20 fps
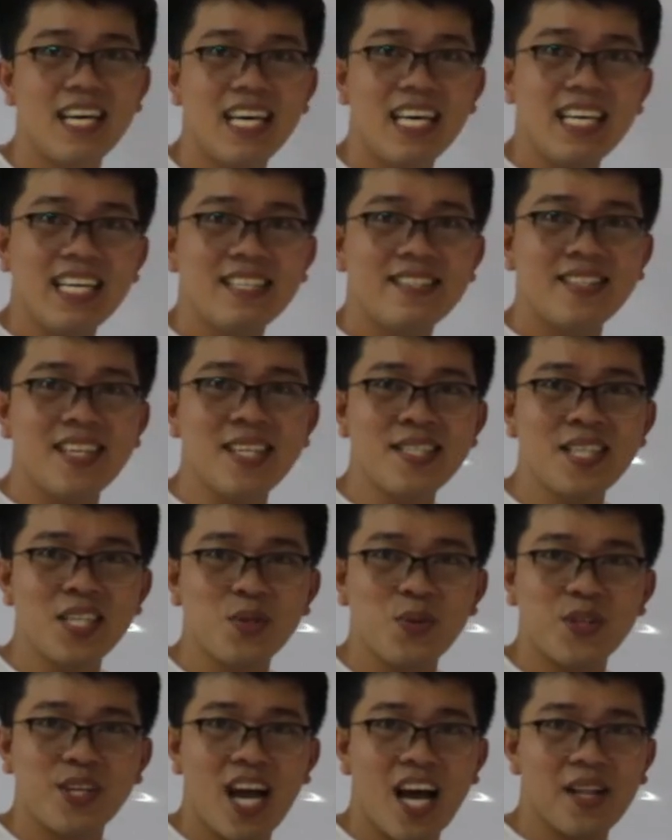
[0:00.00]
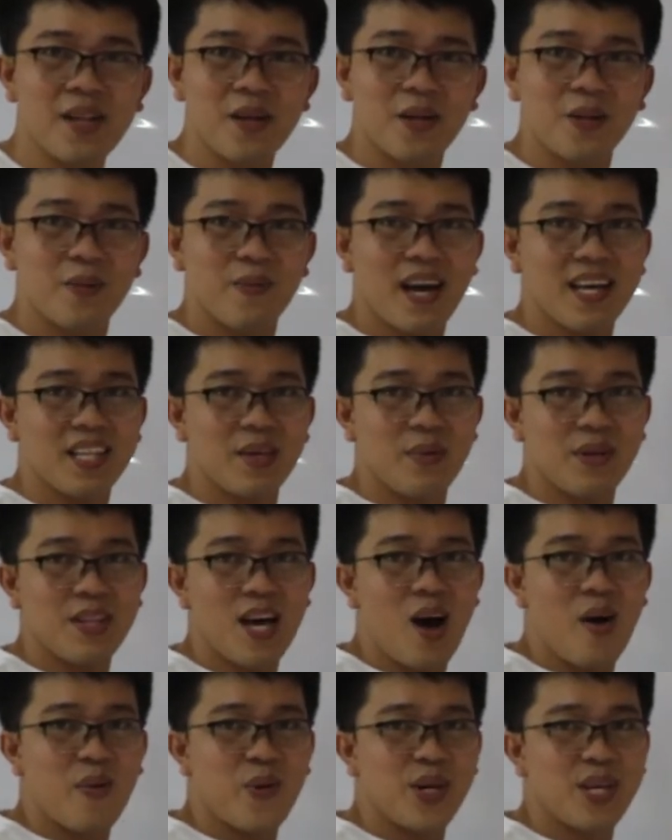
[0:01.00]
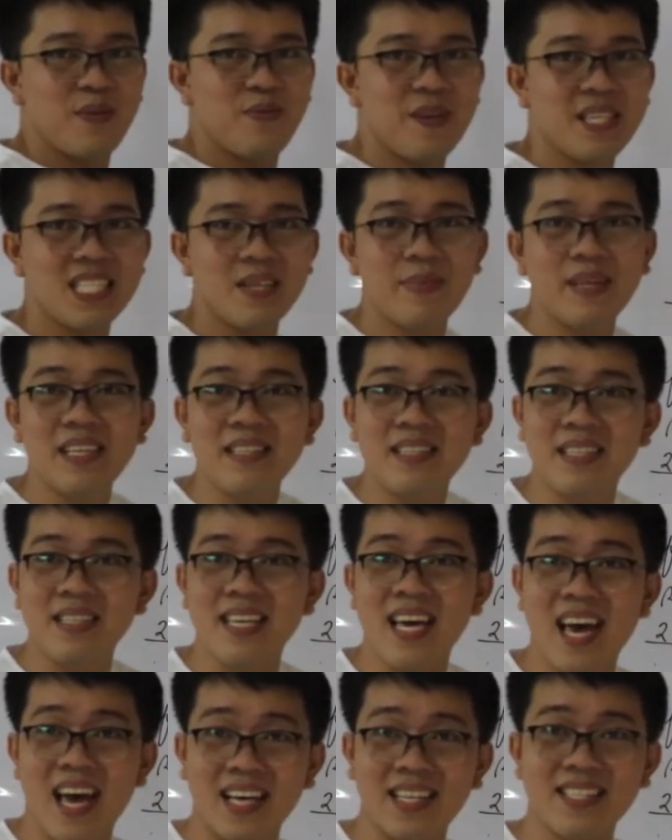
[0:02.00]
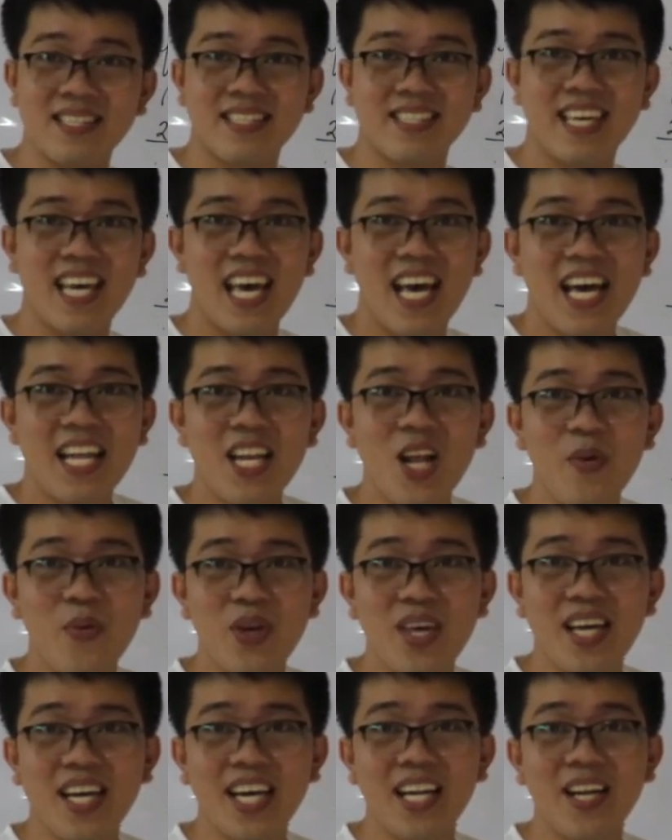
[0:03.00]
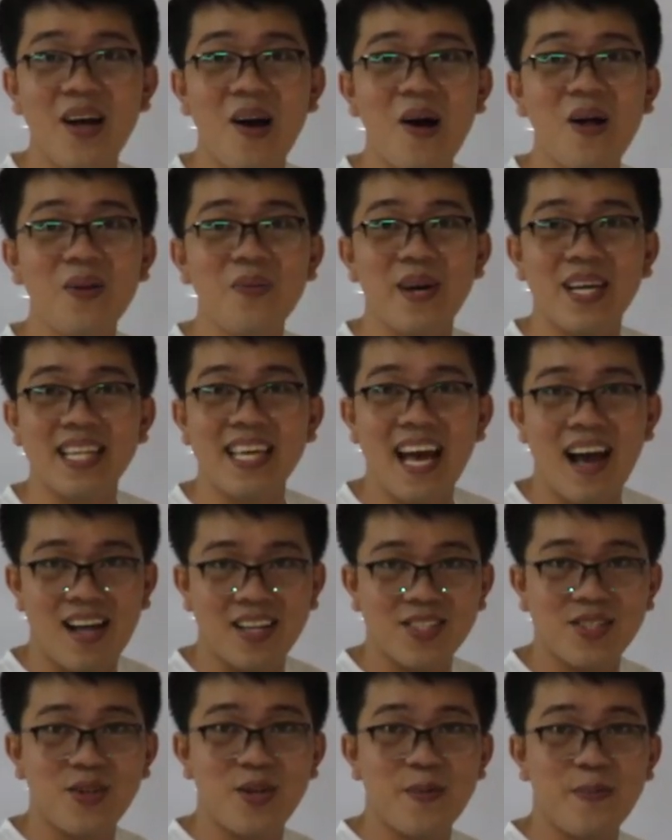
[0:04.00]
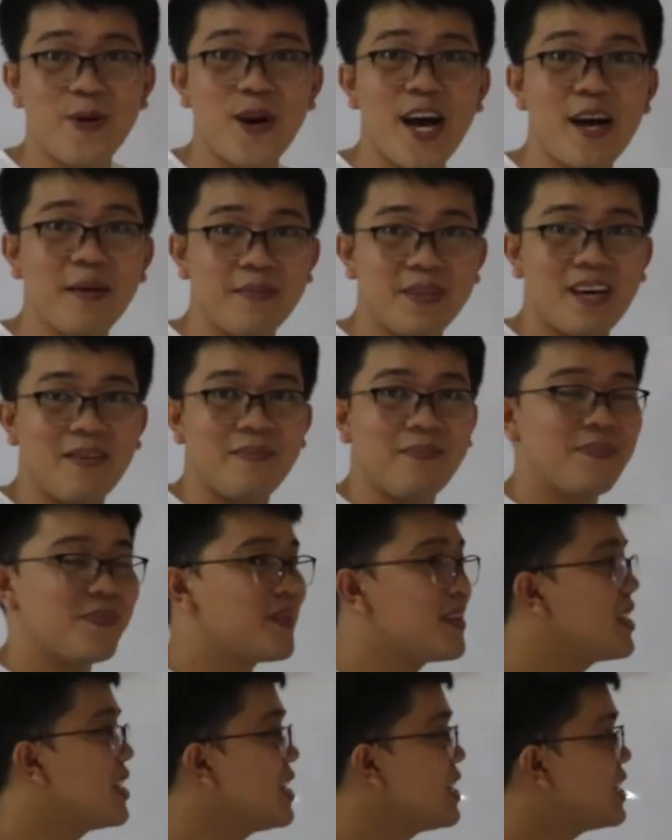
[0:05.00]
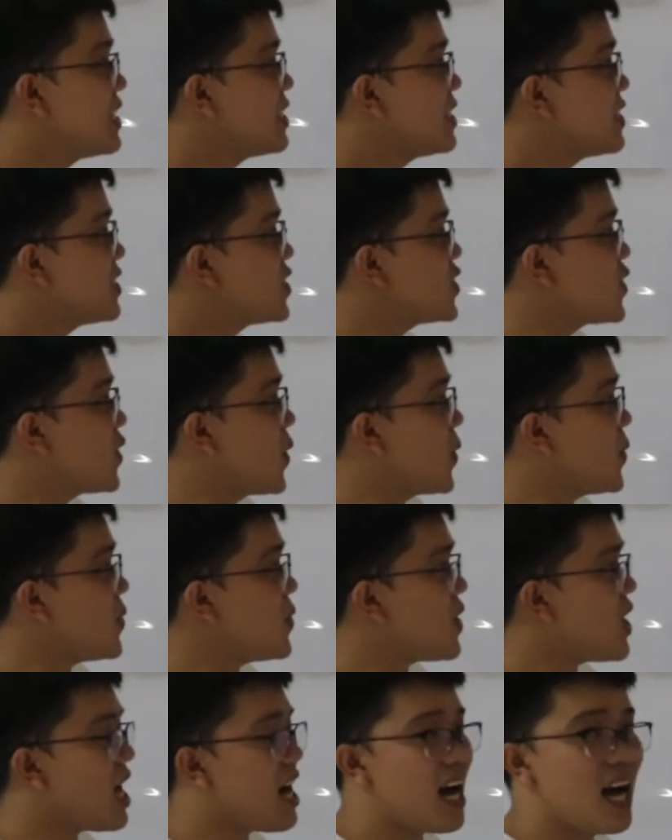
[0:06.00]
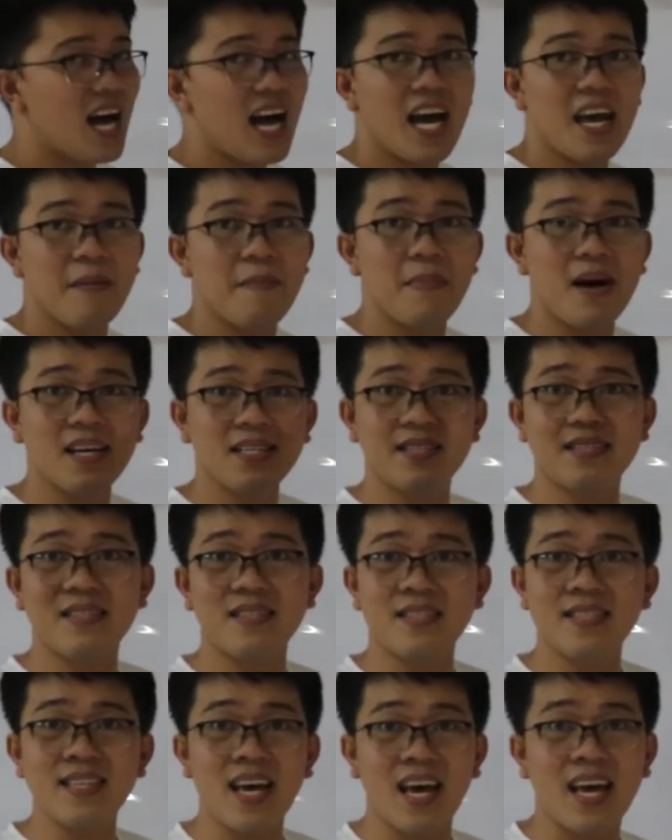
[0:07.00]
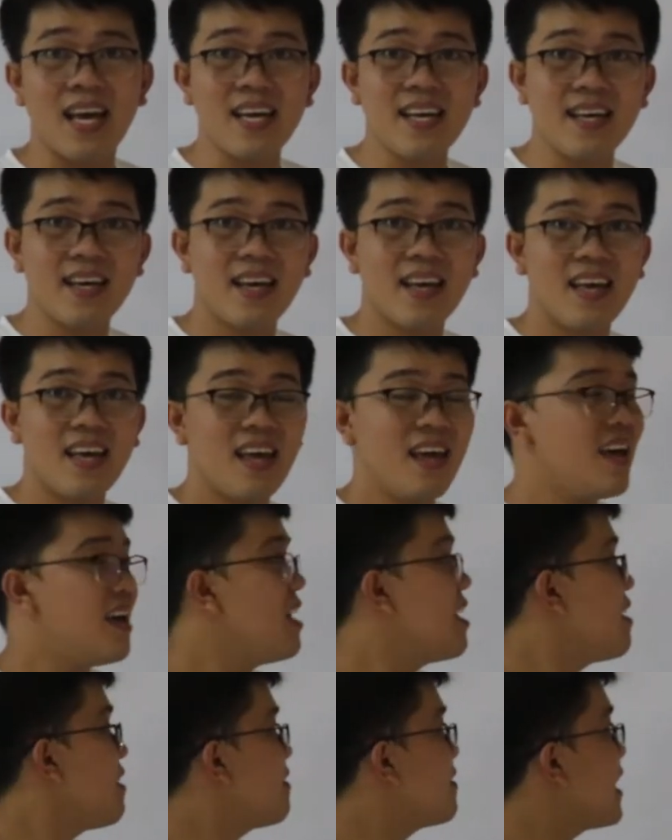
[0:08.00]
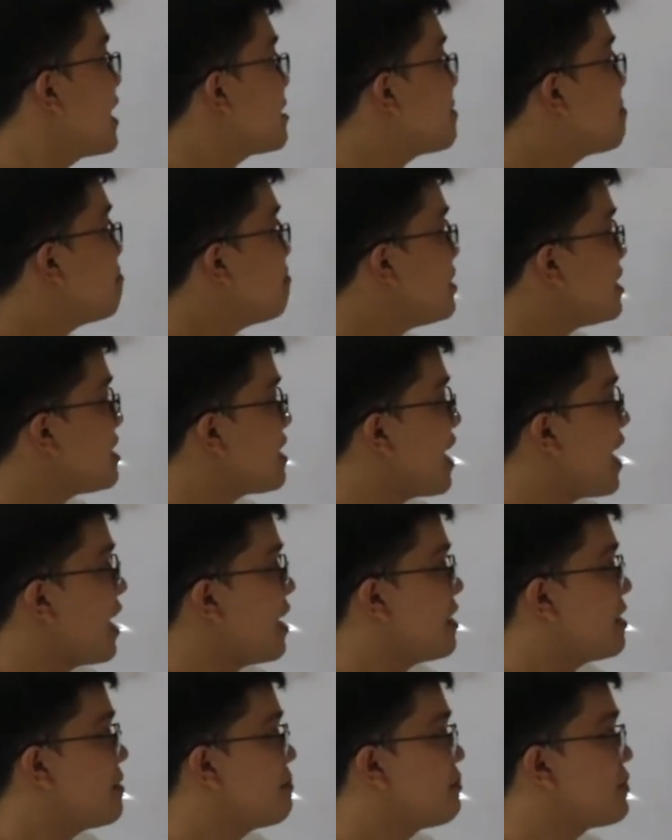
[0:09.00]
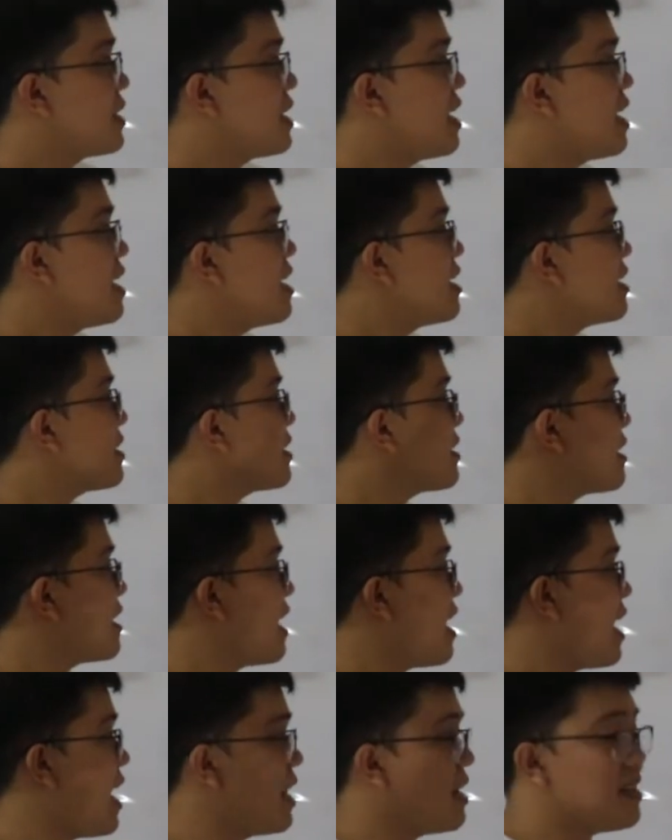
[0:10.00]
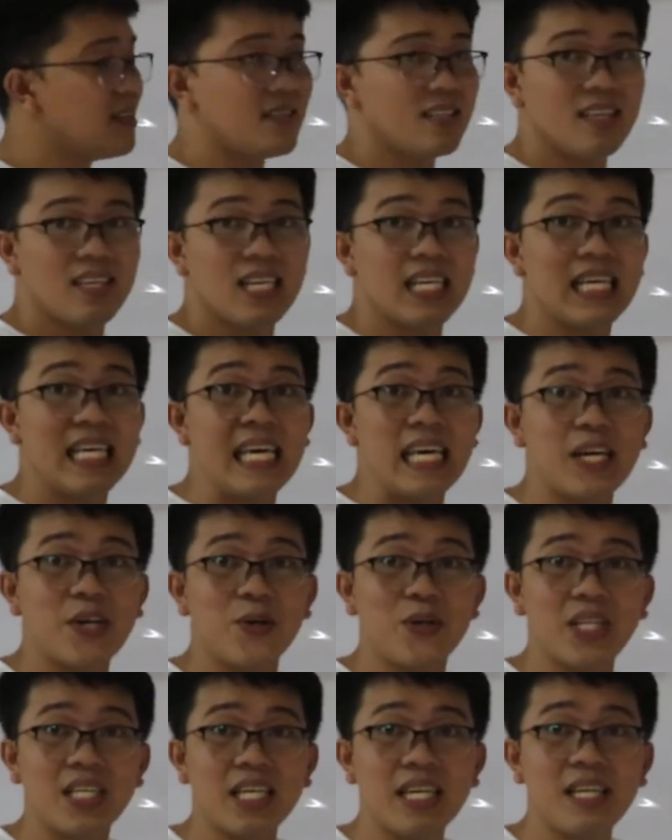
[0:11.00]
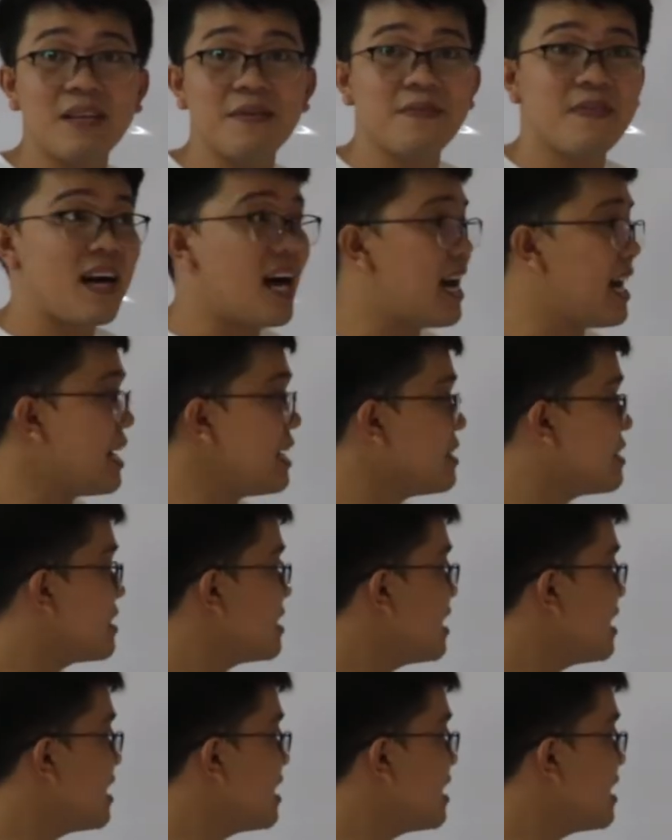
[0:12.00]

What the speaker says: Since that we're done already with our divisibility test, now we can already answer the problem. So I must say that Mia can equally divide